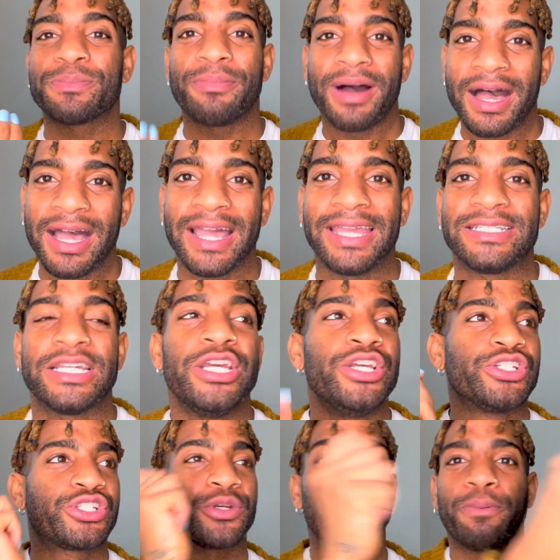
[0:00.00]
mind,
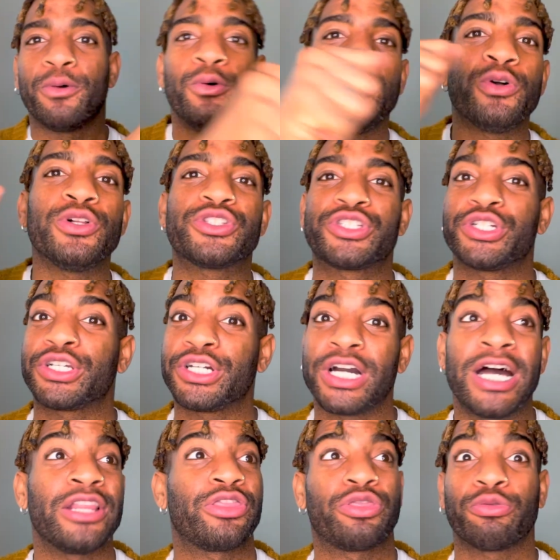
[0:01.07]
to pull, to
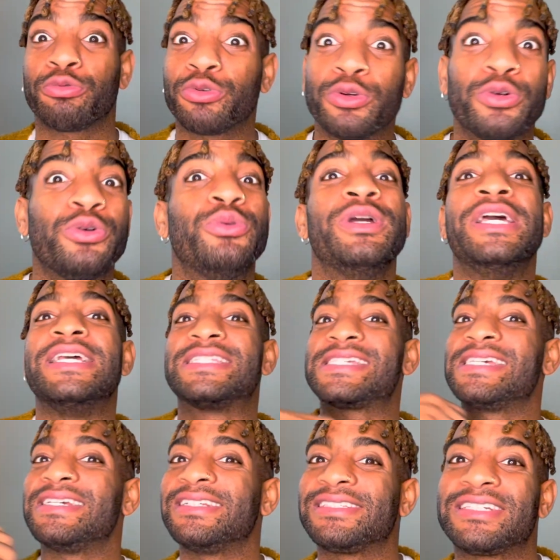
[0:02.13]
cut through,
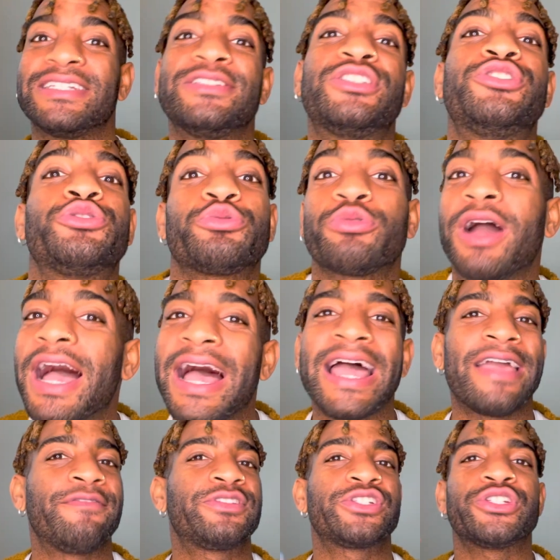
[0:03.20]
to
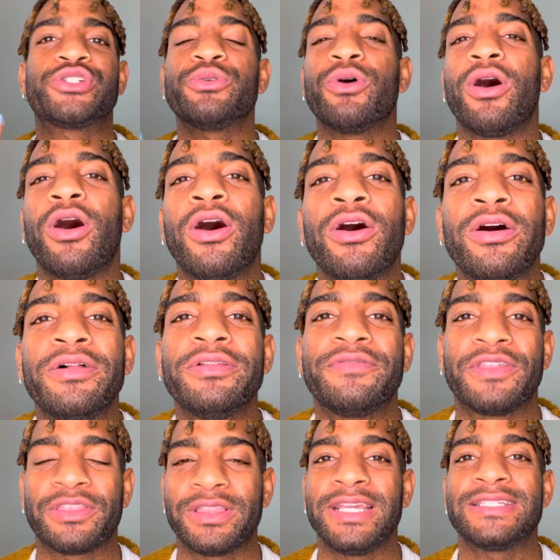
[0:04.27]
drive, to do all of
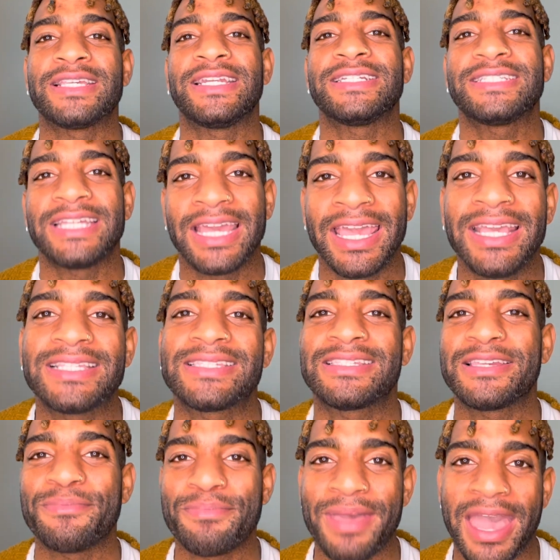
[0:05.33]
the things that it takes
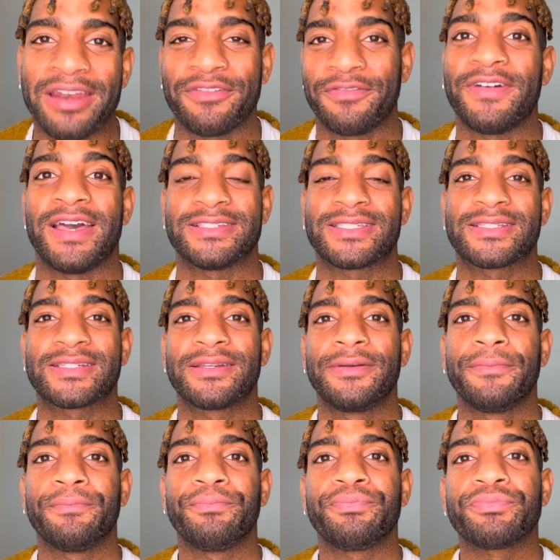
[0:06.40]
to manifest.
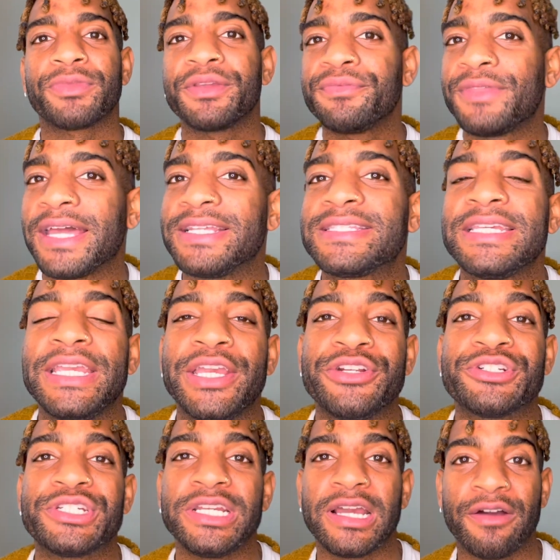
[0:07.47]
That is the
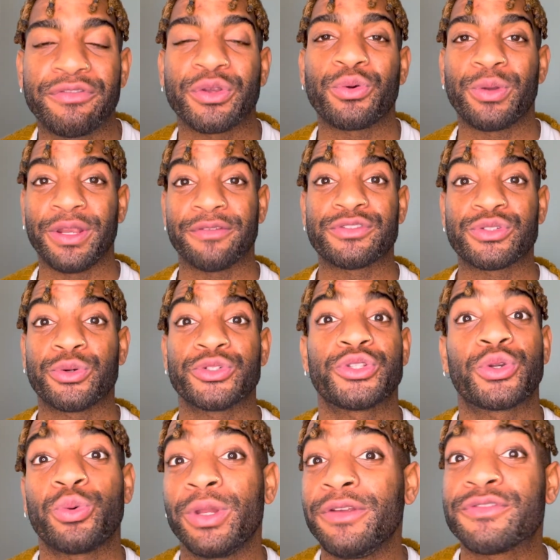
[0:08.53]
energy of the Queen of Swords.
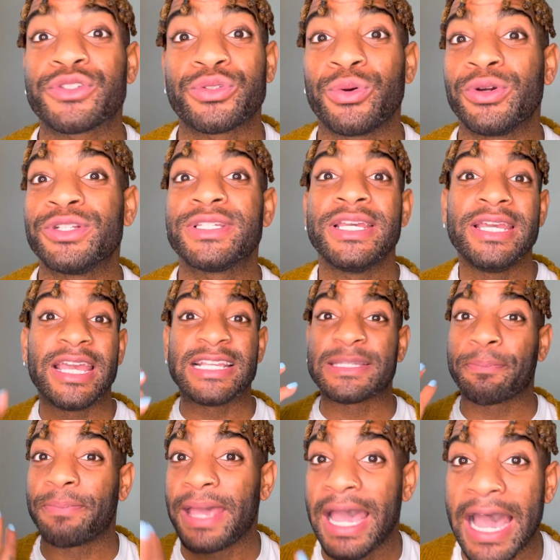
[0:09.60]
The Queen of Swords is
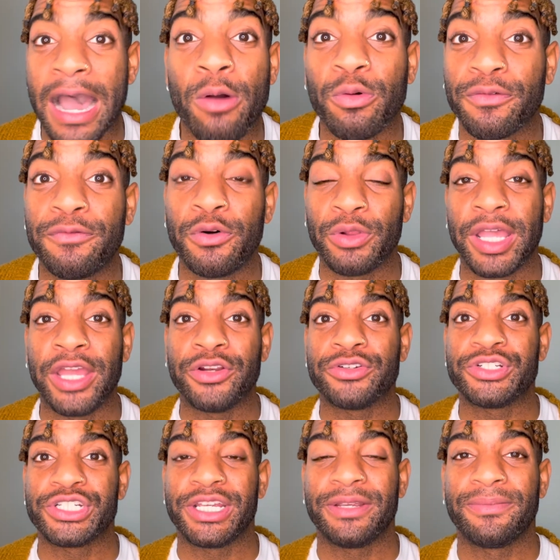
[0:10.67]
powerful
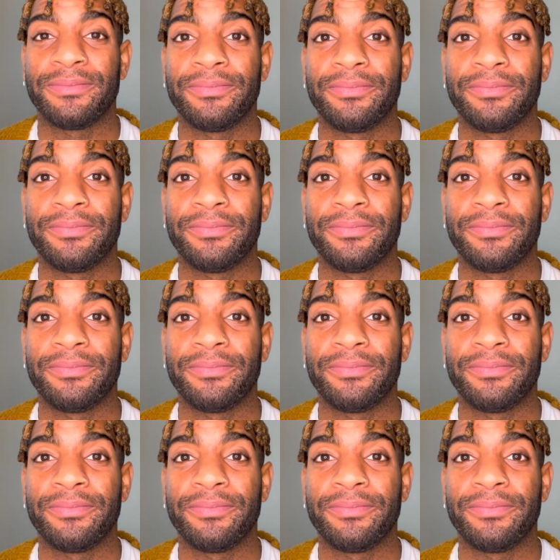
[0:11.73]
energy.